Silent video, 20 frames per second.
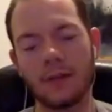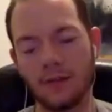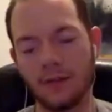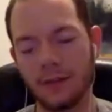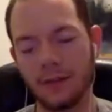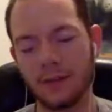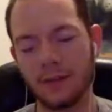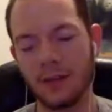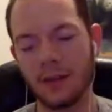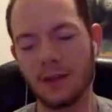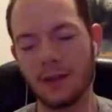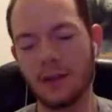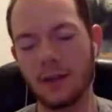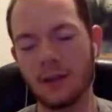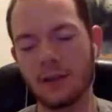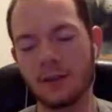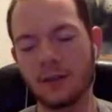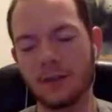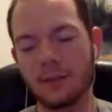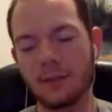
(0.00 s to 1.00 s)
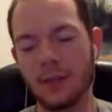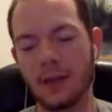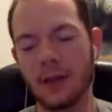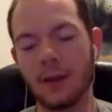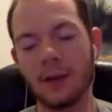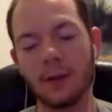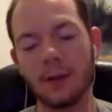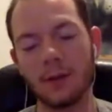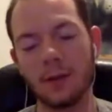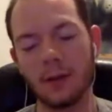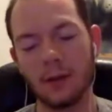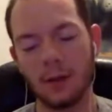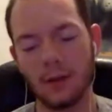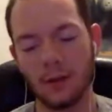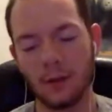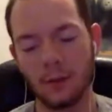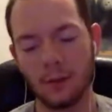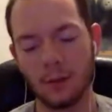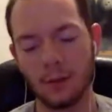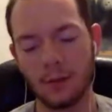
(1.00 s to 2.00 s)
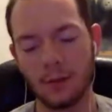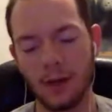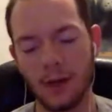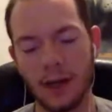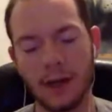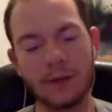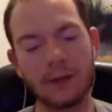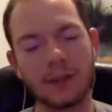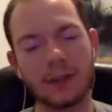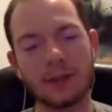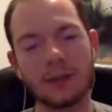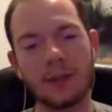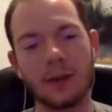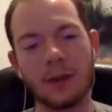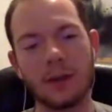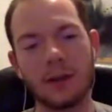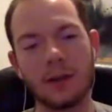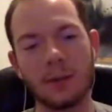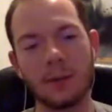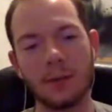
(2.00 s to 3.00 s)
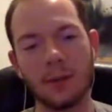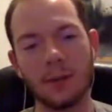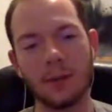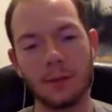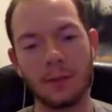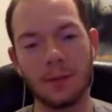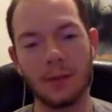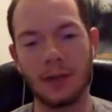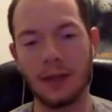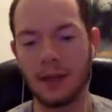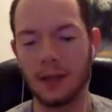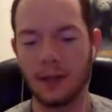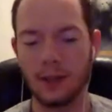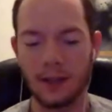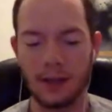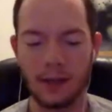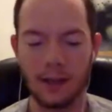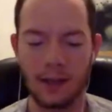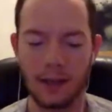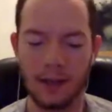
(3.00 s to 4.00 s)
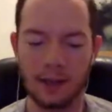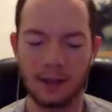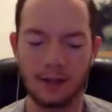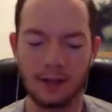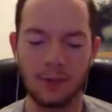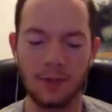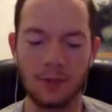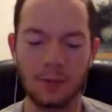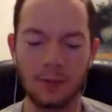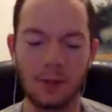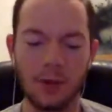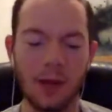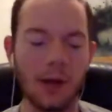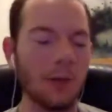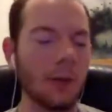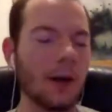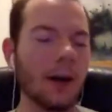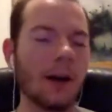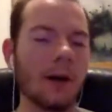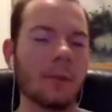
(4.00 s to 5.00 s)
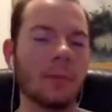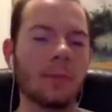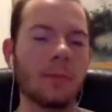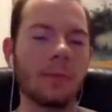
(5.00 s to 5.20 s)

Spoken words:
to 15 years from now, we're going to have a startup company and it's going to blow up